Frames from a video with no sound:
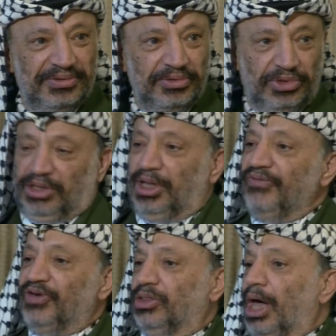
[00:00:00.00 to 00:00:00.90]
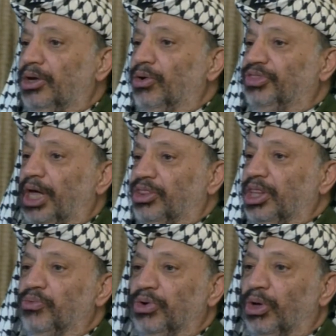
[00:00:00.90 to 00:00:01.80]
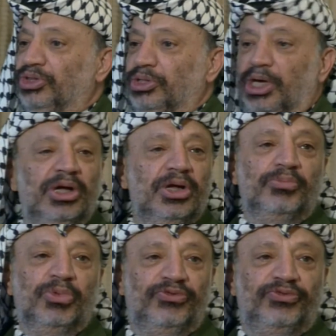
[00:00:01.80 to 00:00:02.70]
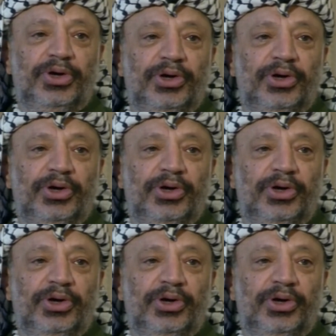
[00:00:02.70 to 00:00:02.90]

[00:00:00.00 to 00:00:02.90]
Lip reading: Definitely, I know that they will not move